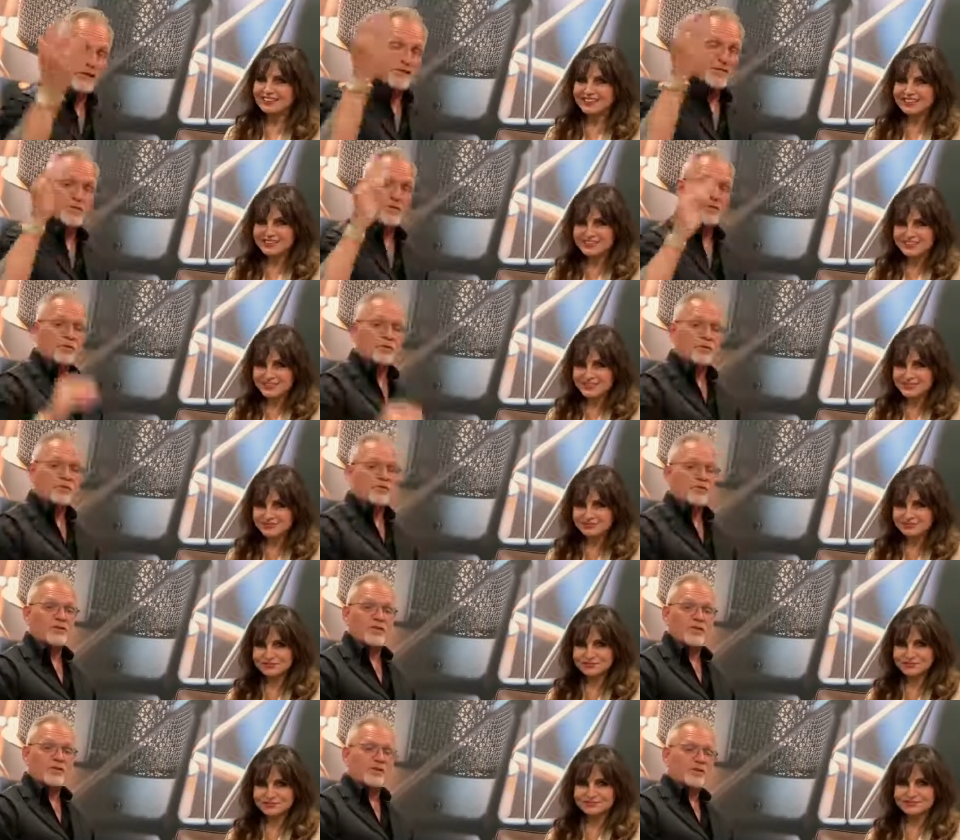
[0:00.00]
Speaker 1: message. We'll
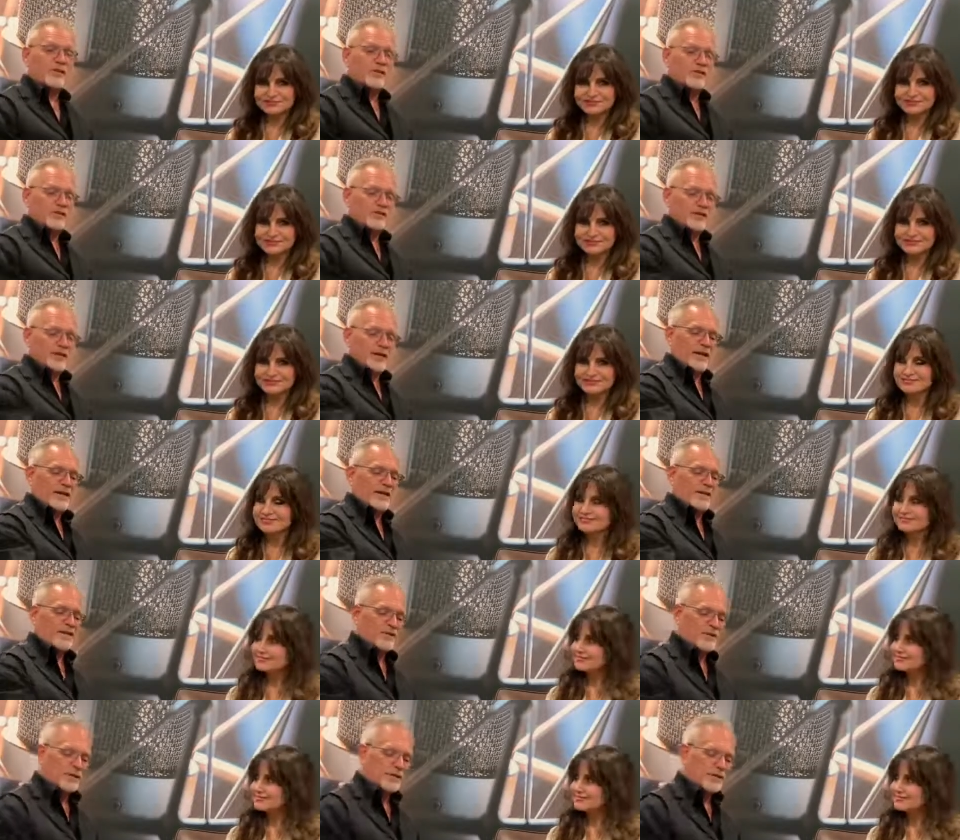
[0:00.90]
stick it into
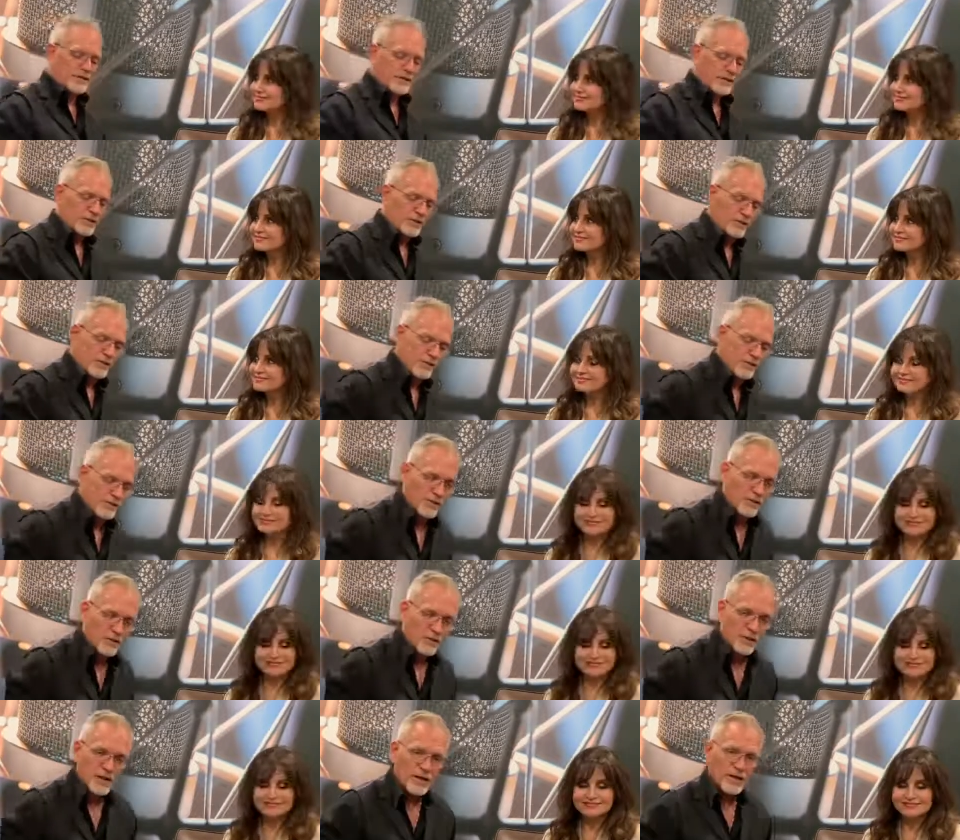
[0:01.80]
Nana's ugly cookie
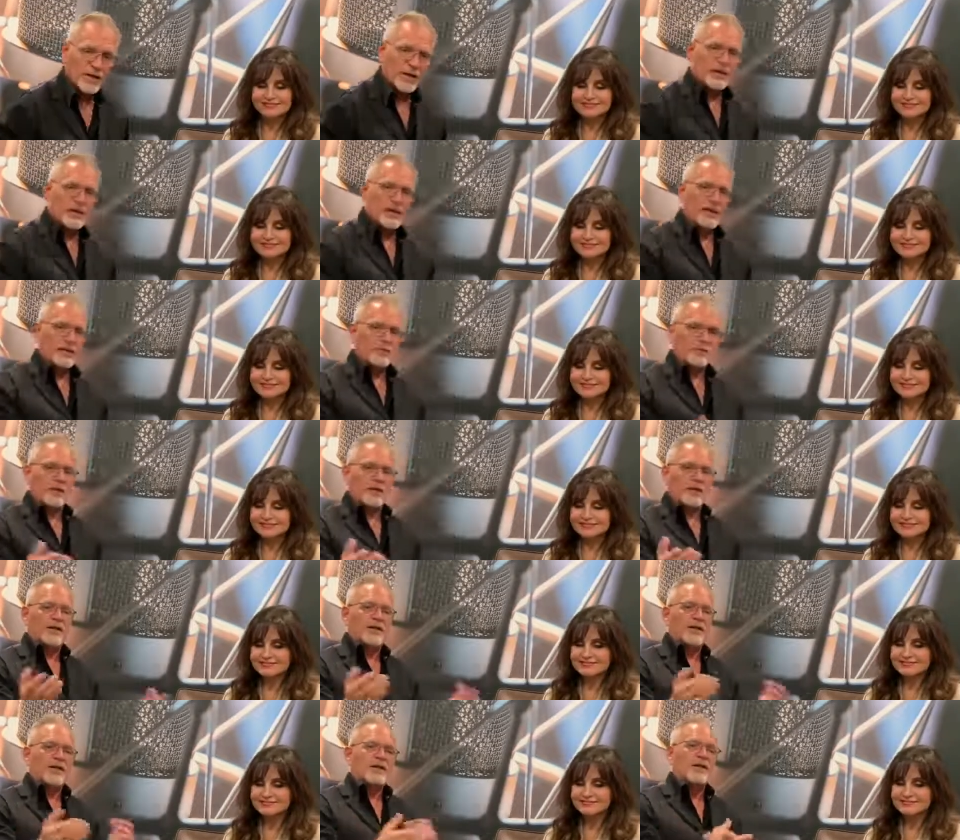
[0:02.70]
jar, and
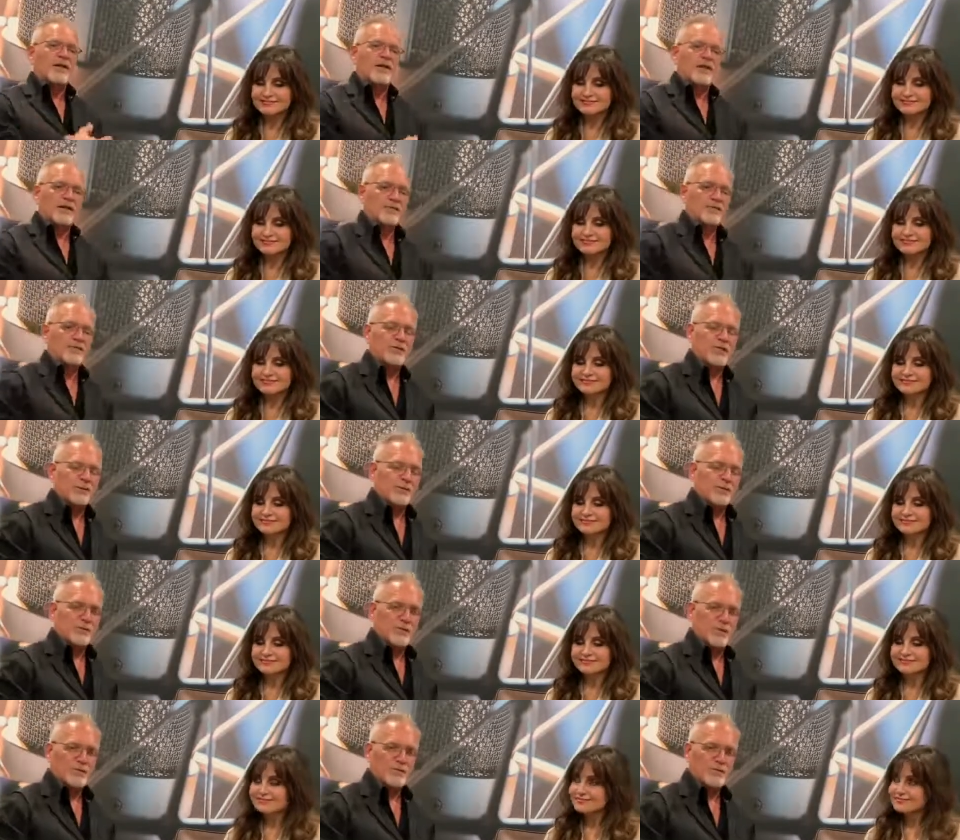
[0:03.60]
one day a
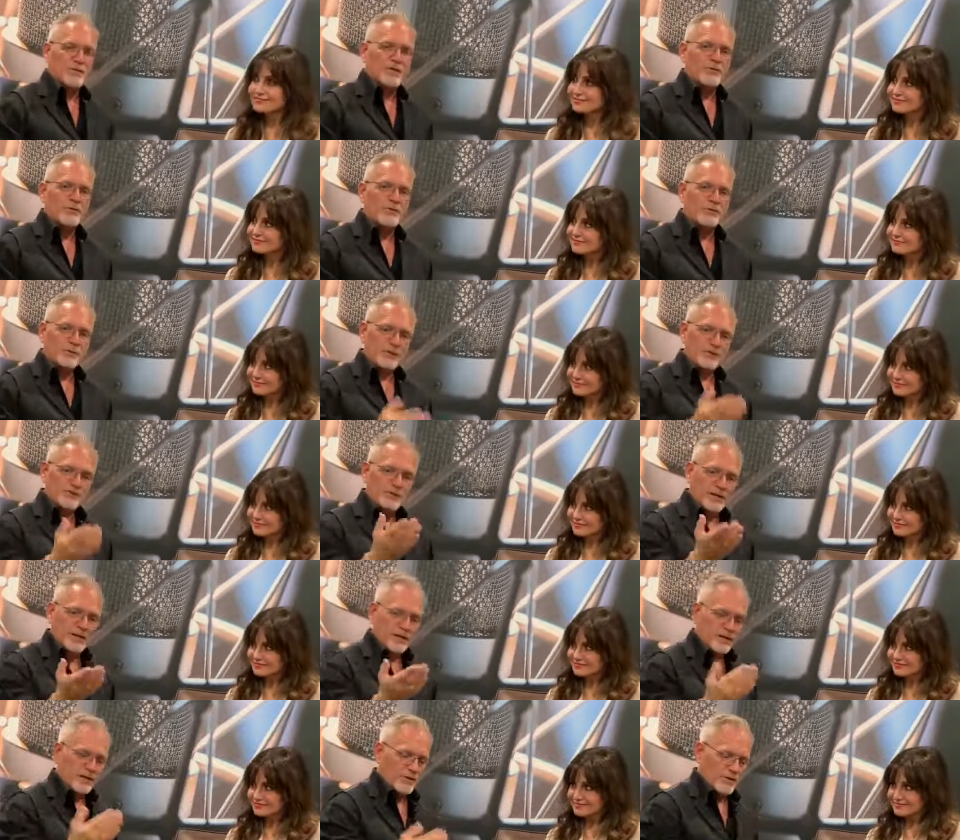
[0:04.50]
famous celebrity will be
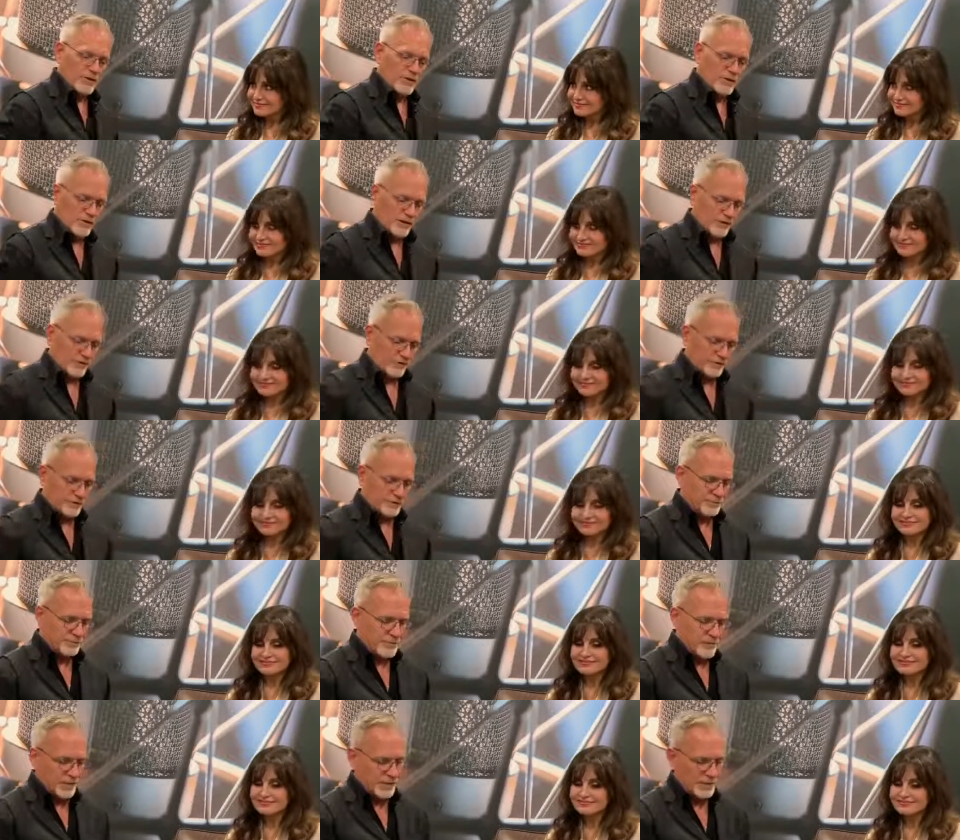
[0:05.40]
reading your question.
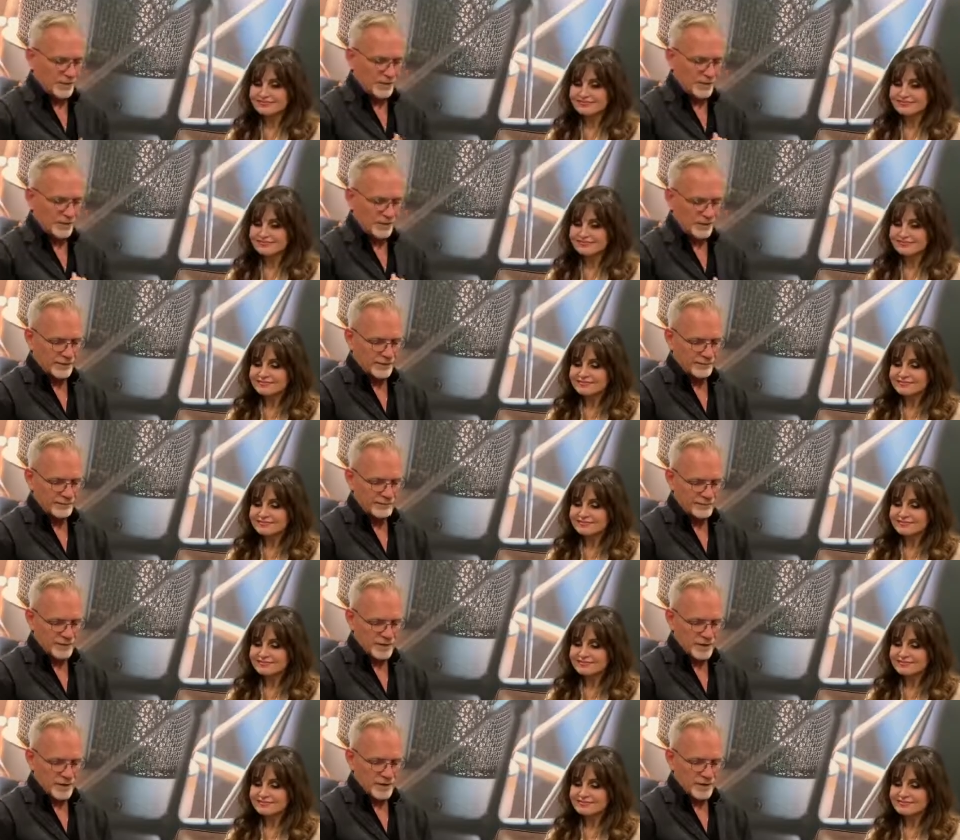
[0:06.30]
Um,